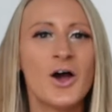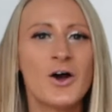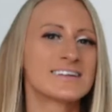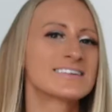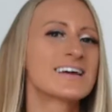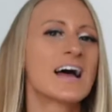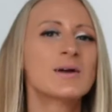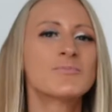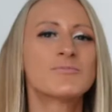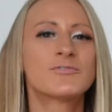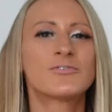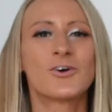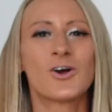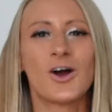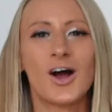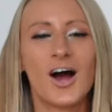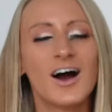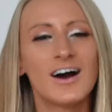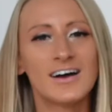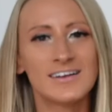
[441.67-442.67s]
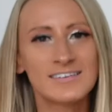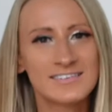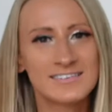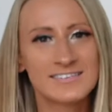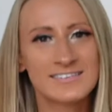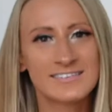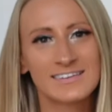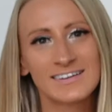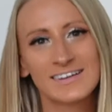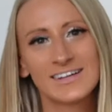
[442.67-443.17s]
a time for
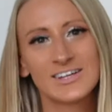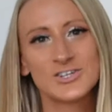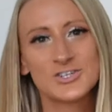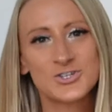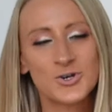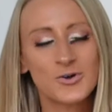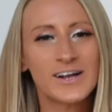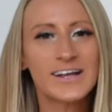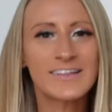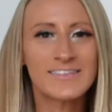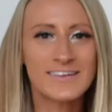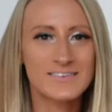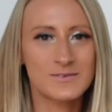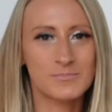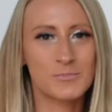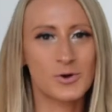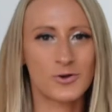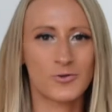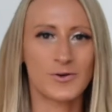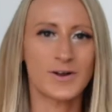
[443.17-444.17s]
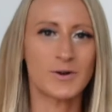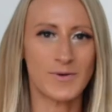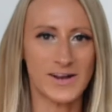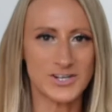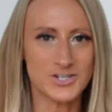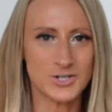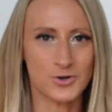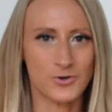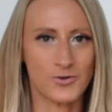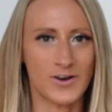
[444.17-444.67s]
us during this Mercury
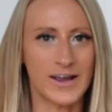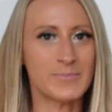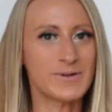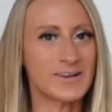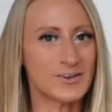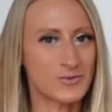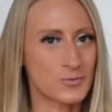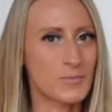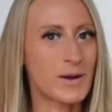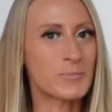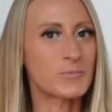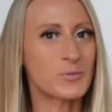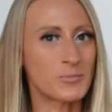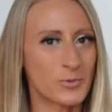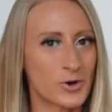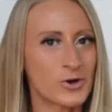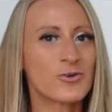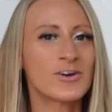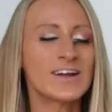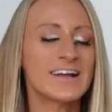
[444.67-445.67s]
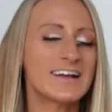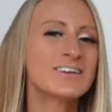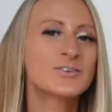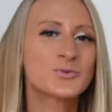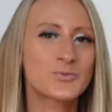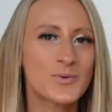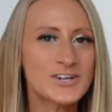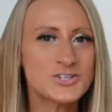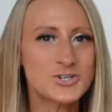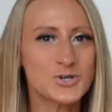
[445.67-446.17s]
retrograde, because remember, Mercury
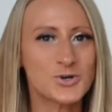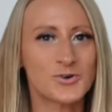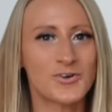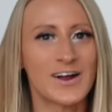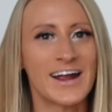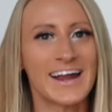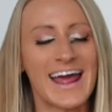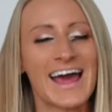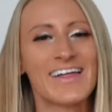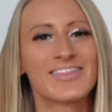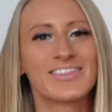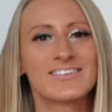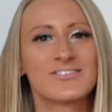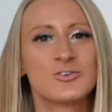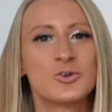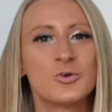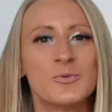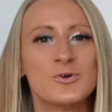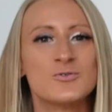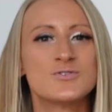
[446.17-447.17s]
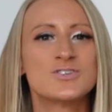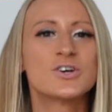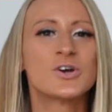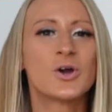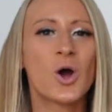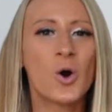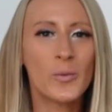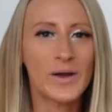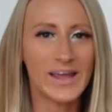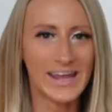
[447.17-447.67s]
is retrograde at this new moon, to
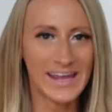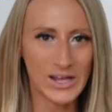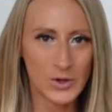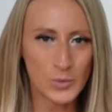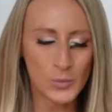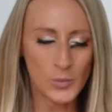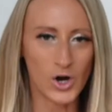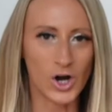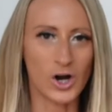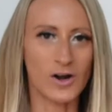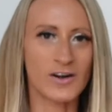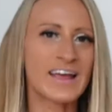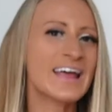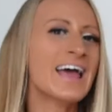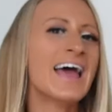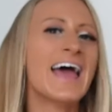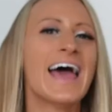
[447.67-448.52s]
go inward